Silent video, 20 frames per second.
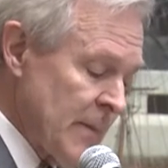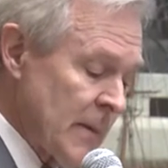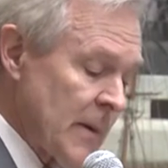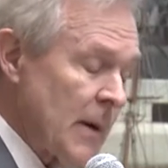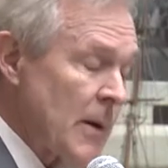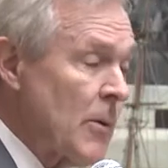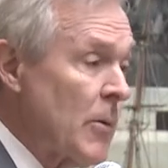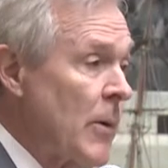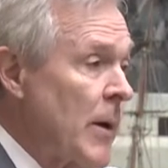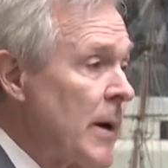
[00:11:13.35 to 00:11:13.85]
that
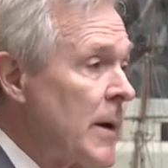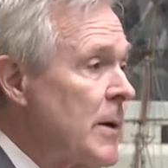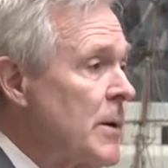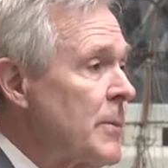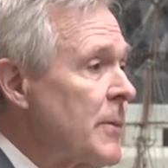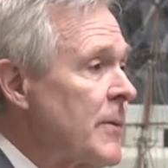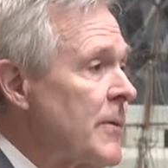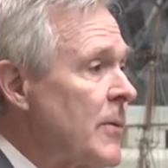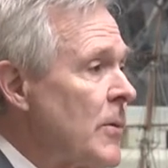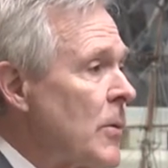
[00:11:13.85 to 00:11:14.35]
are ready to
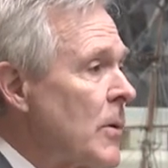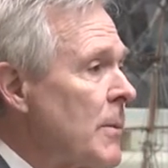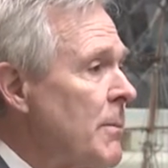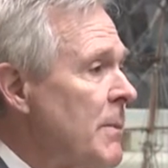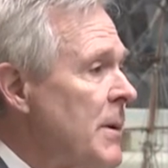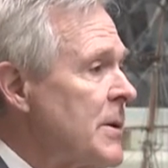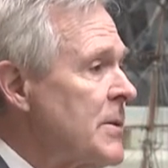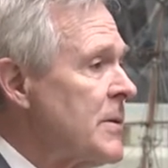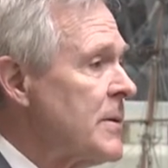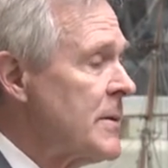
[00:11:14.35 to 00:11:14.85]
perform
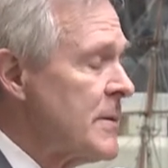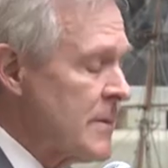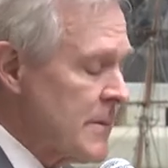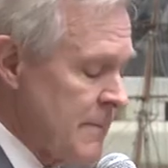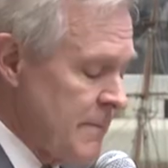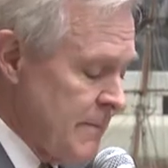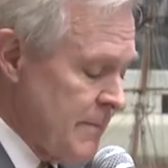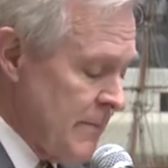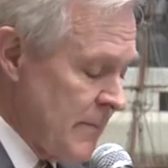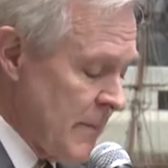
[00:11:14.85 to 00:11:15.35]

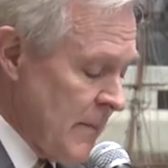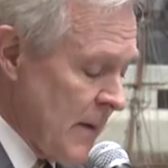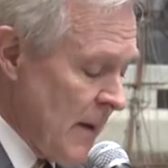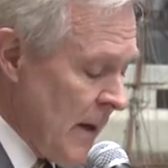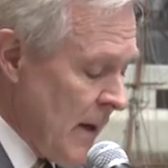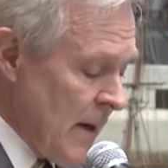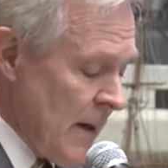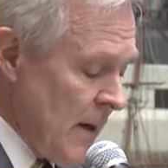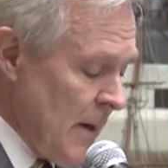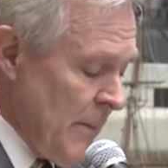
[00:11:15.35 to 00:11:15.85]
missions
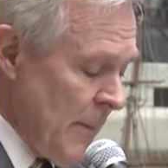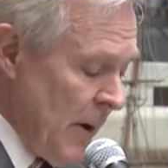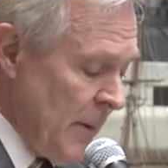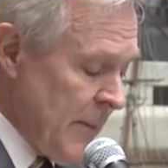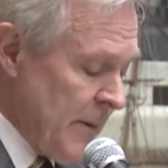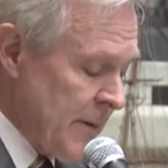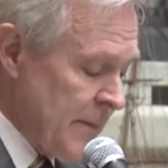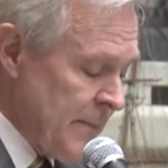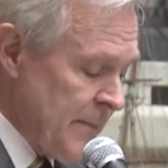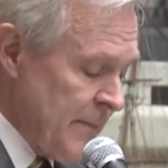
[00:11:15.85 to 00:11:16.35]
at any
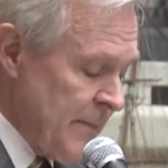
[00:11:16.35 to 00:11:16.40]
moment.